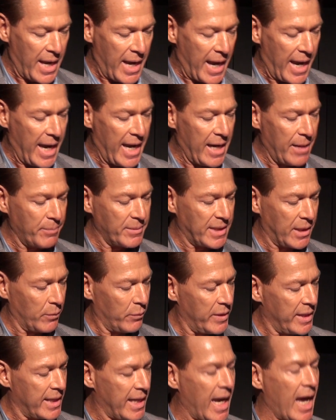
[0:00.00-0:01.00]
aimed at
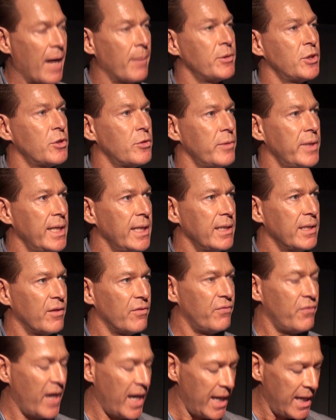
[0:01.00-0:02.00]
recapturing the
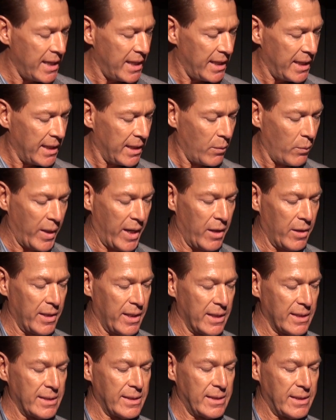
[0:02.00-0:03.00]
fading
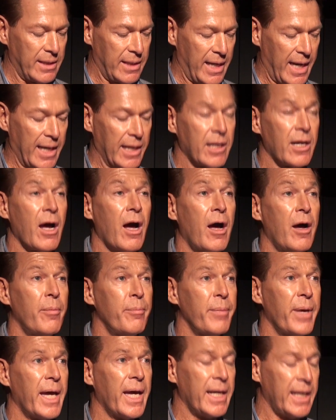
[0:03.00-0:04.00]
awareness and
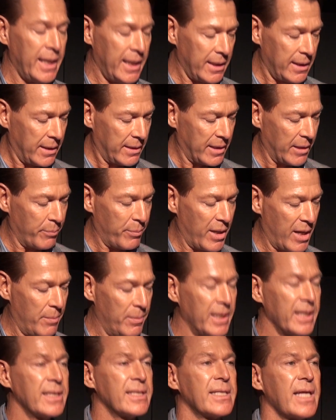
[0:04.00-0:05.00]
combating the
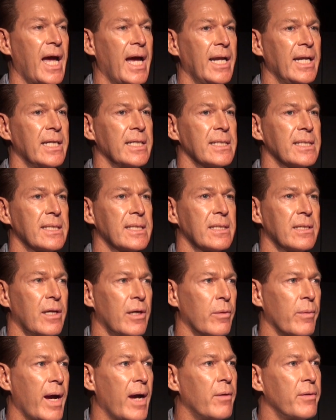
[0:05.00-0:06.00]
public silence
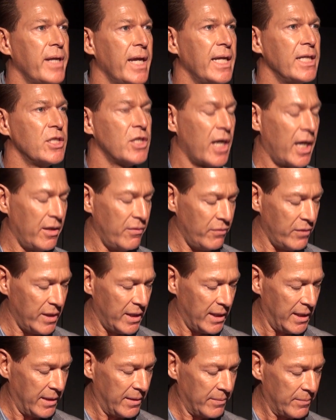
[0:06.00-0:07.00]
around
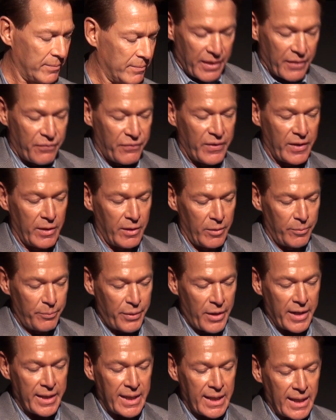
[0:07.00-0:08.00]
HIV. The film
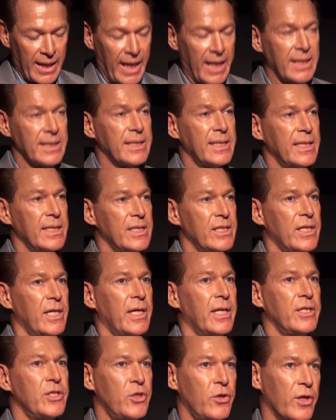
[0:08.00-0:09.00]
Parting Glances
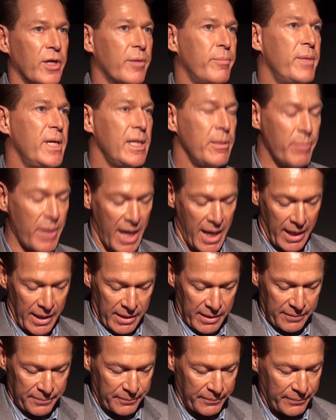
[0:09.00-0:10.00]
took me
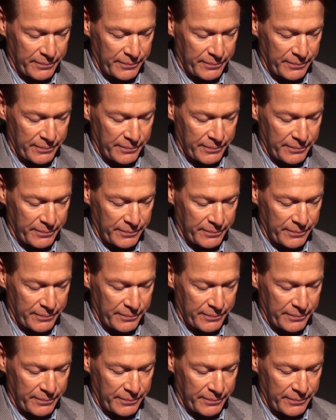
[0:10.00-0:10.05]
back.